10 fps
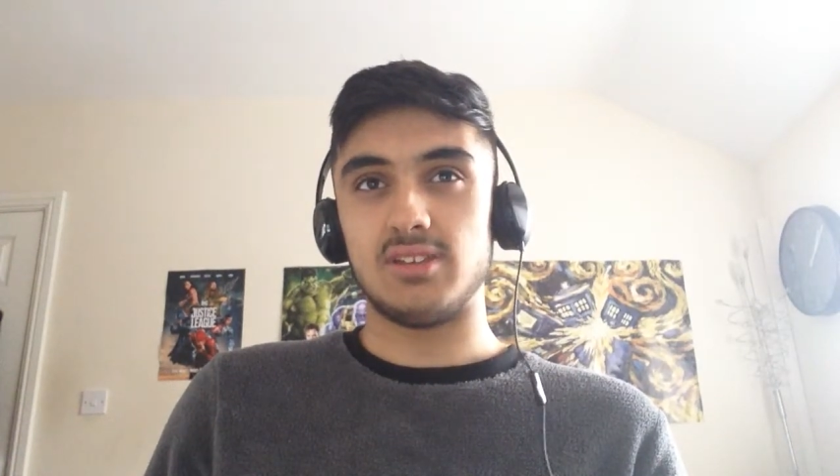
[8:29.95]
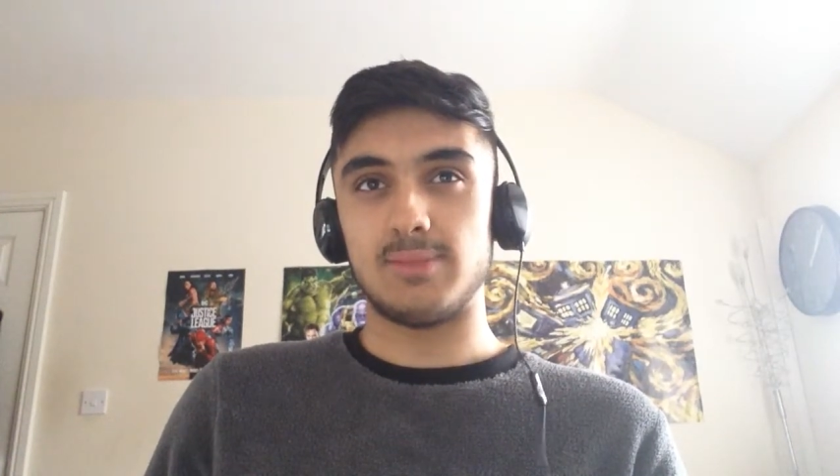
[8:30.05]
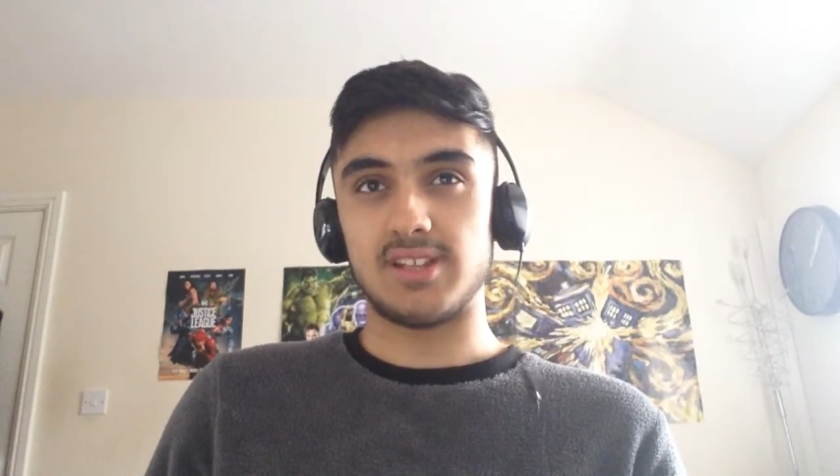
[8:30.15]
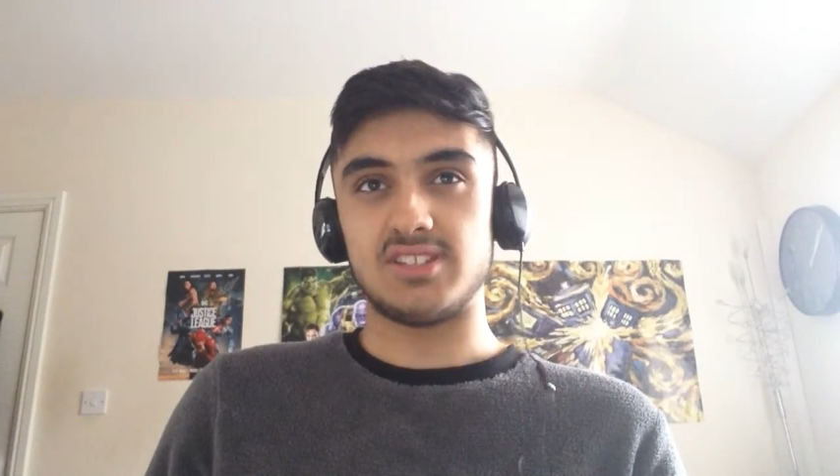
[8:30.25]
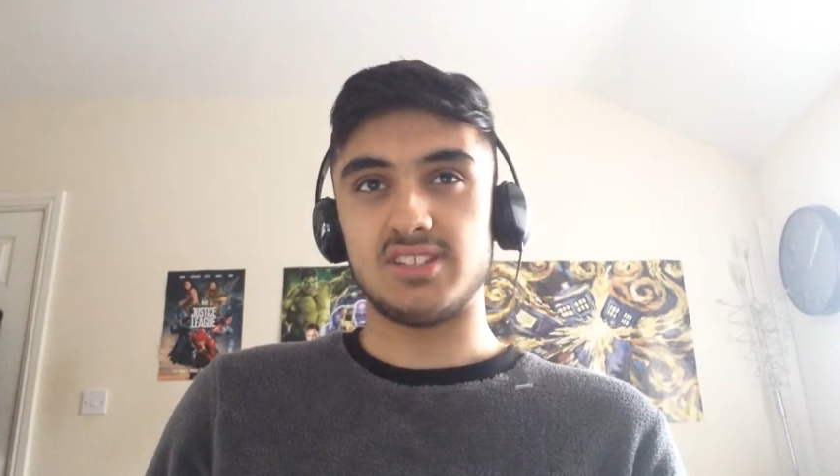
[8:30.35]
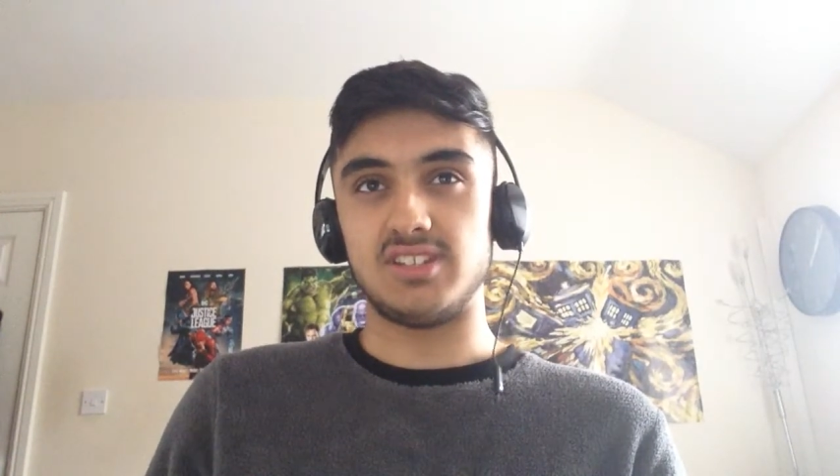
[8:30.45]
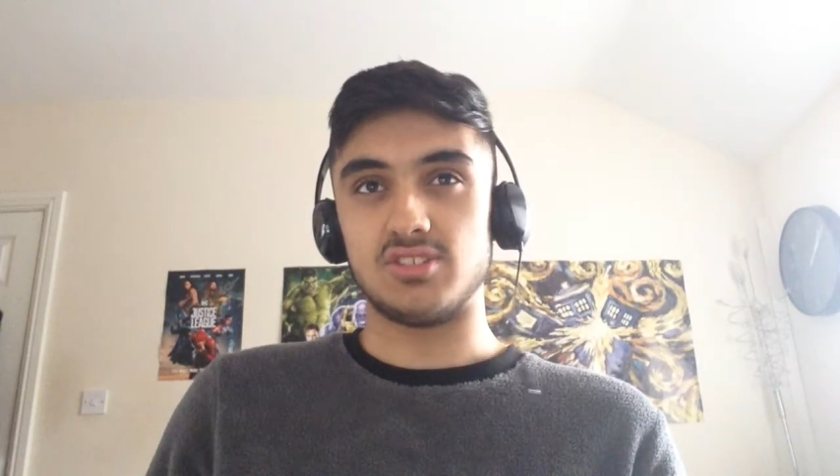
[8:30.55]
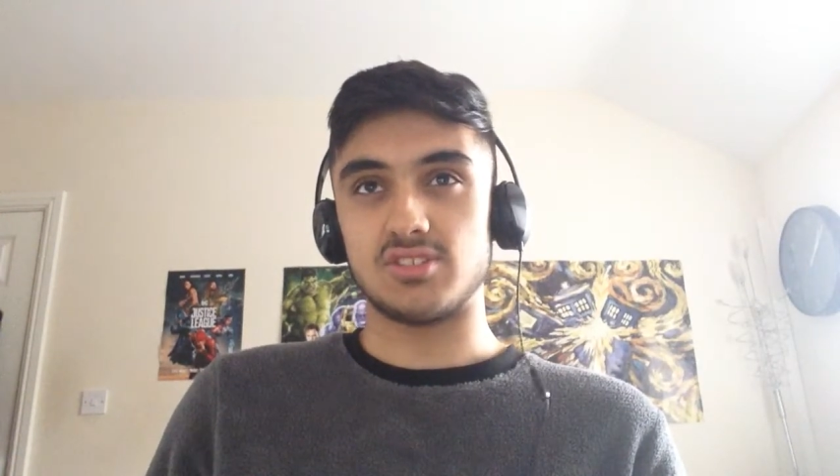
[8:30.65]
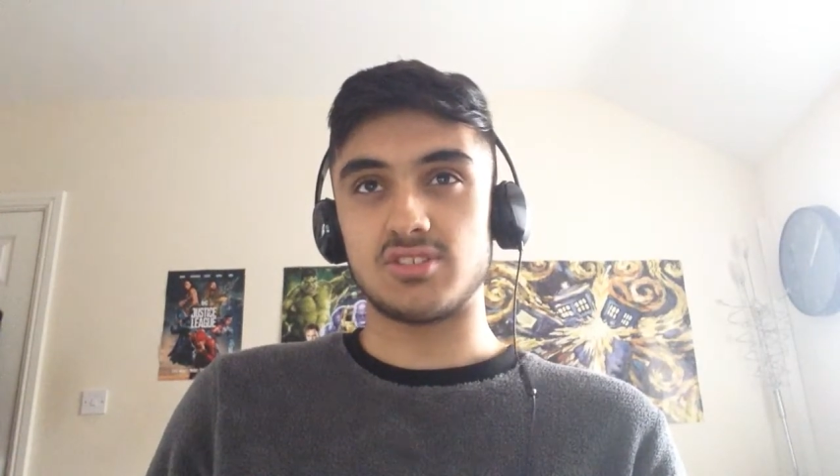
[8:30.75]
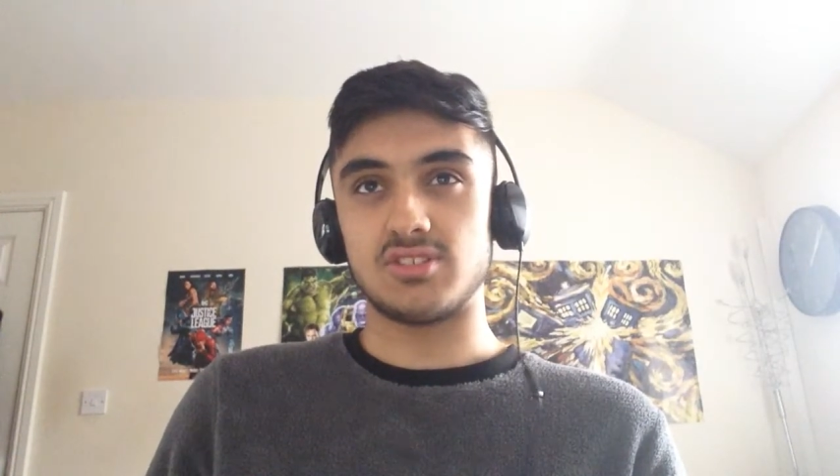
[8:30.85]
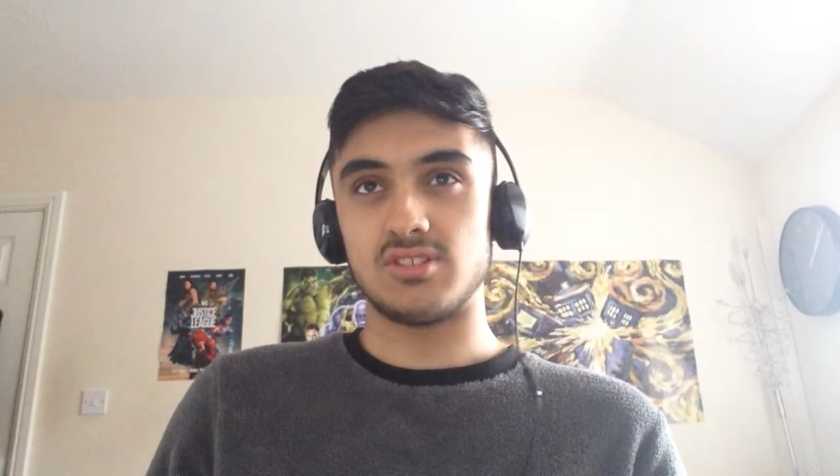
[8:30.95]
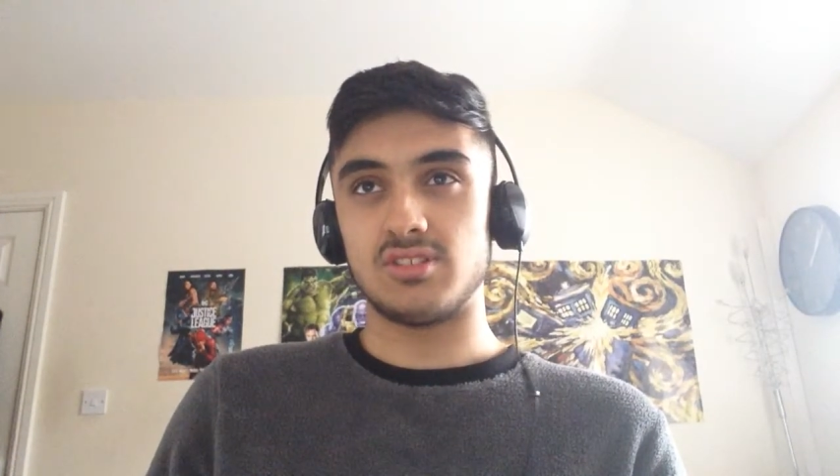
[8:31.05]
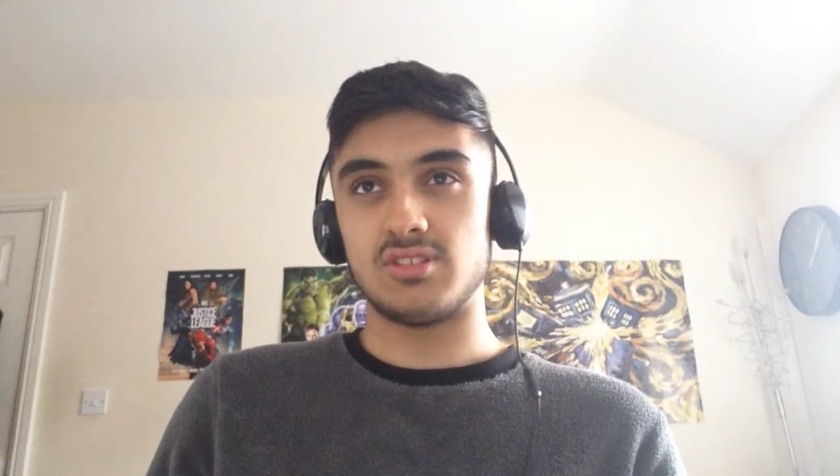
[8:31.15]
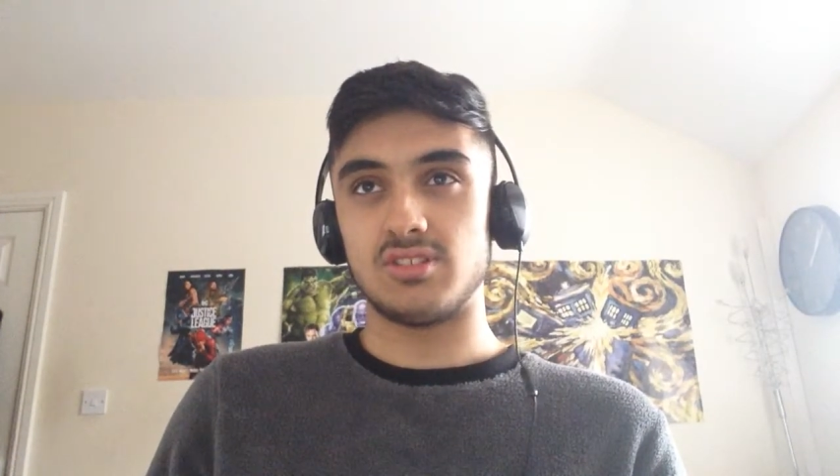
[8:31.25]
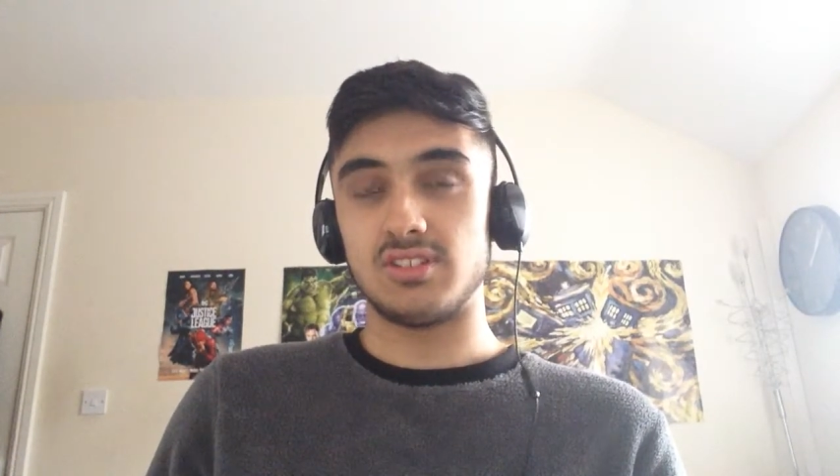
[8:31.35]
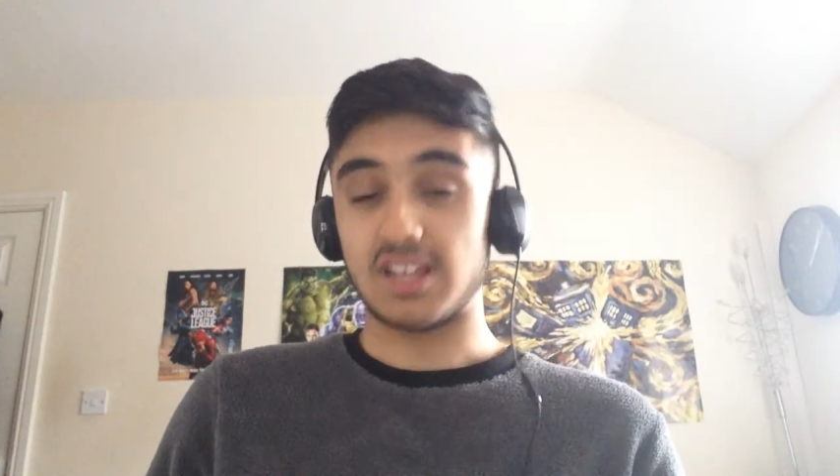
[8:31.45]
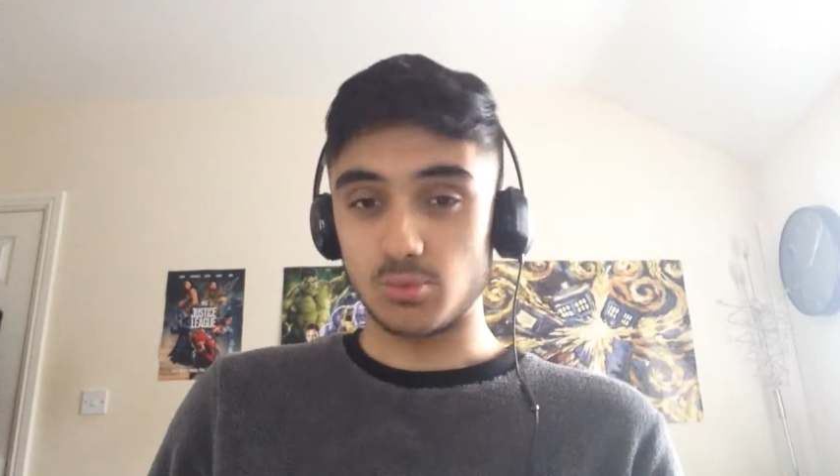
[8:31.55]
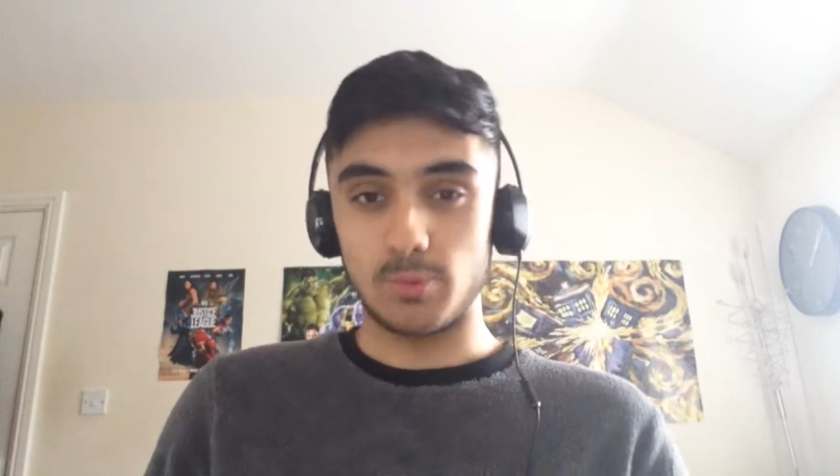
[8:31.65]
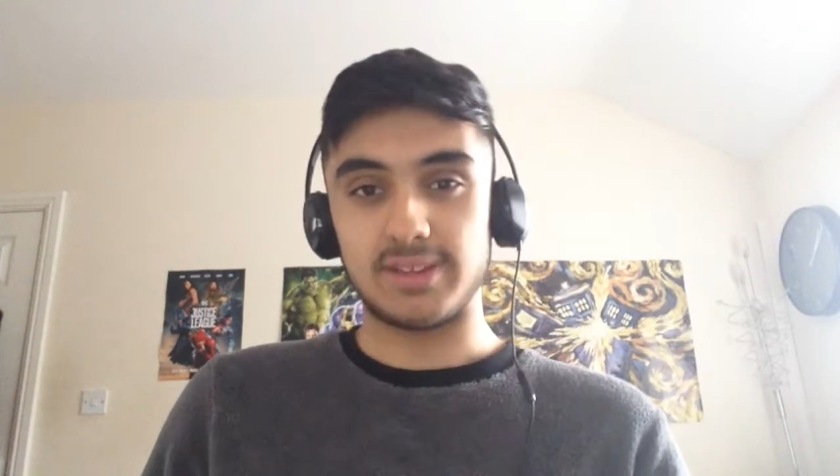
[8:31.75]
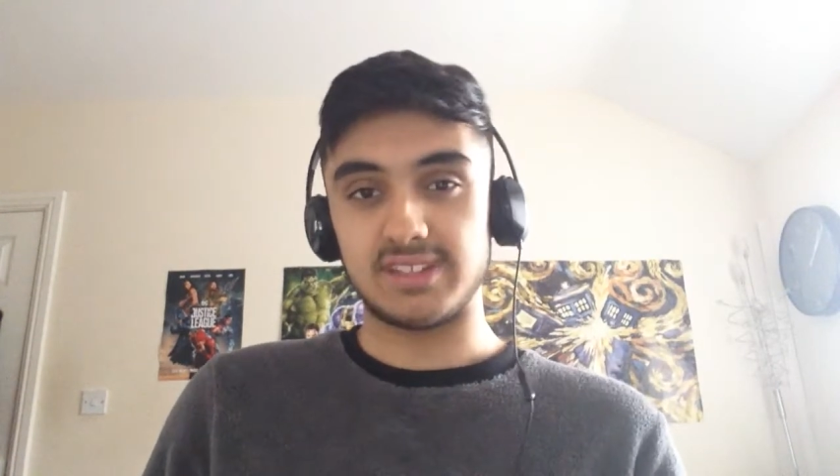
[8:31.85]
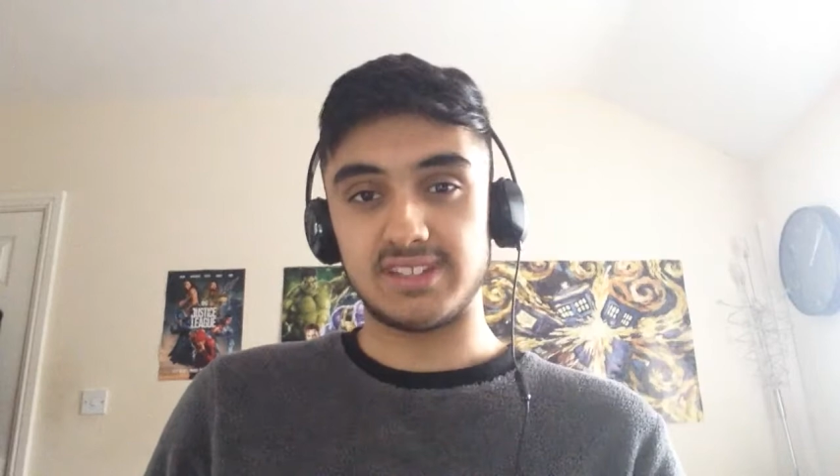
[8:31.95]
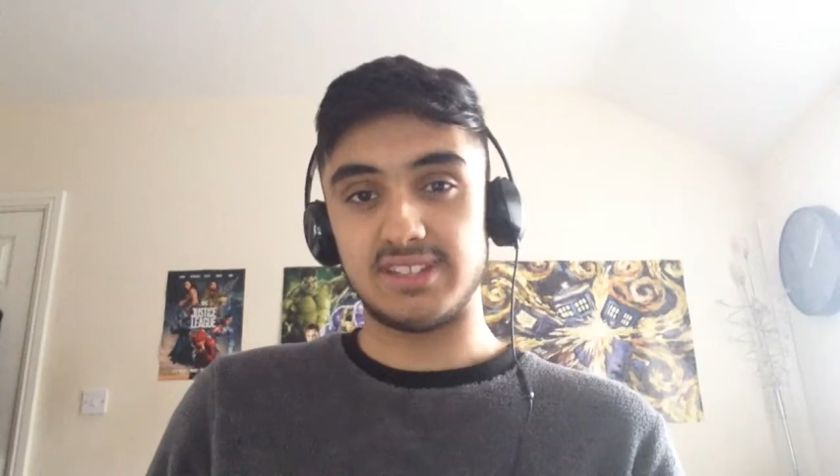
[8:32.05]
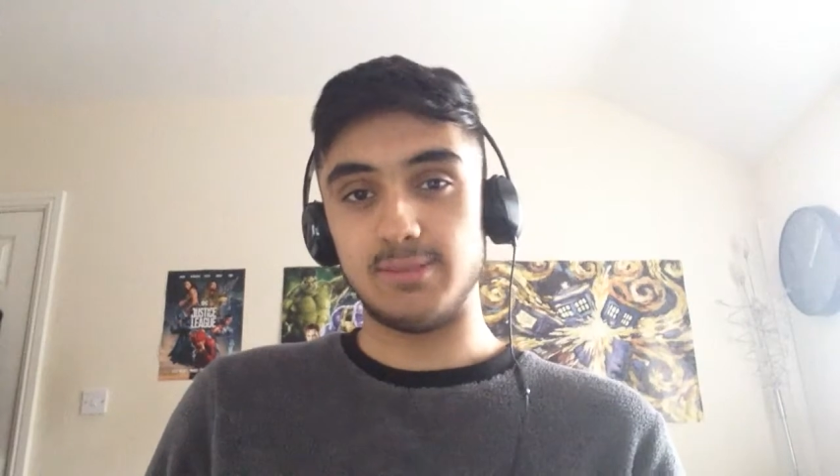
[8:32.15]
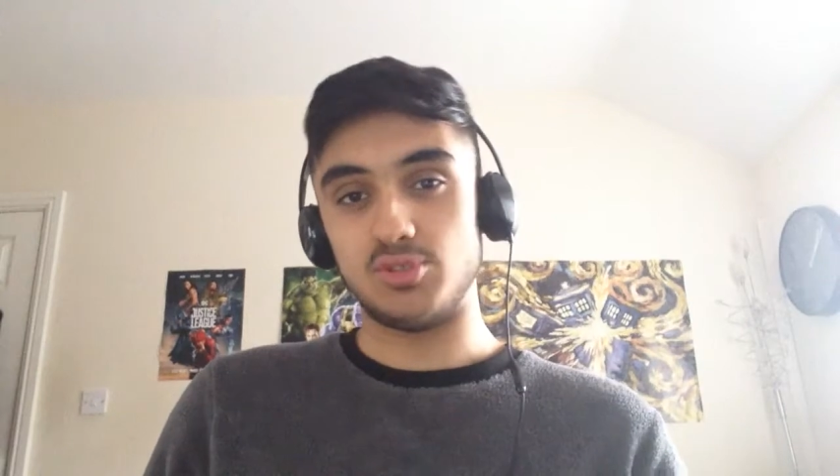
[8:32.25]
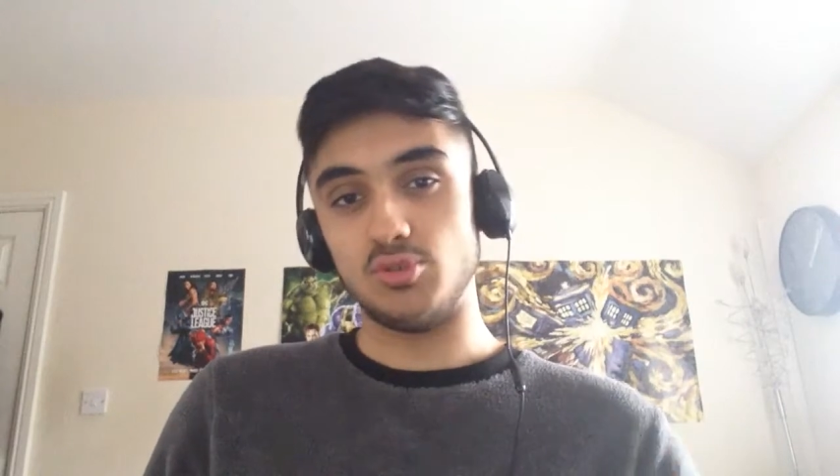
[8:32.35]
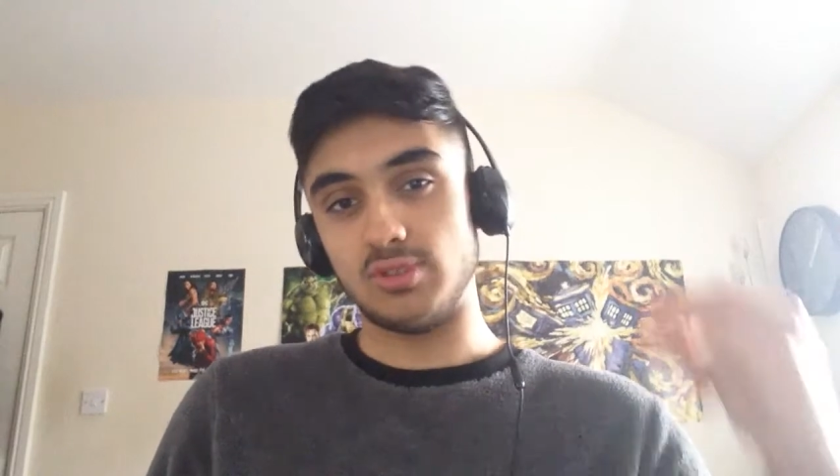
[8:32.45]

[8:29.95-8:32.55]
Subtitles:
Man City that's what big teams do.